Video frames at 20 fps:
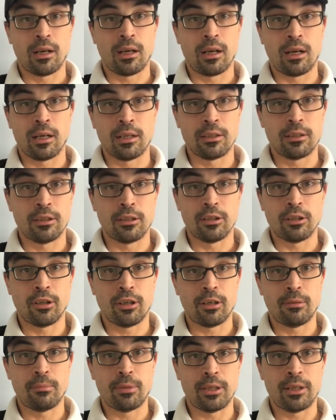under
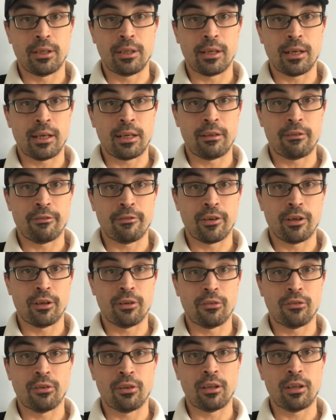9 minute,
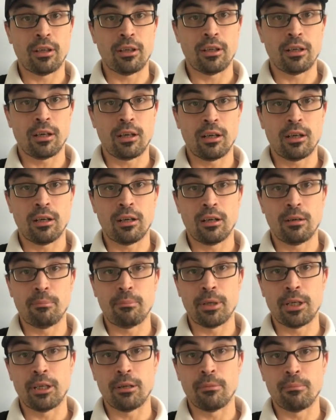8.30 uh,
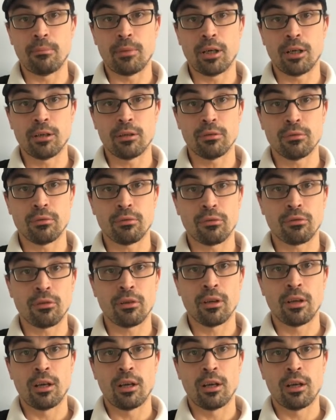minute miles.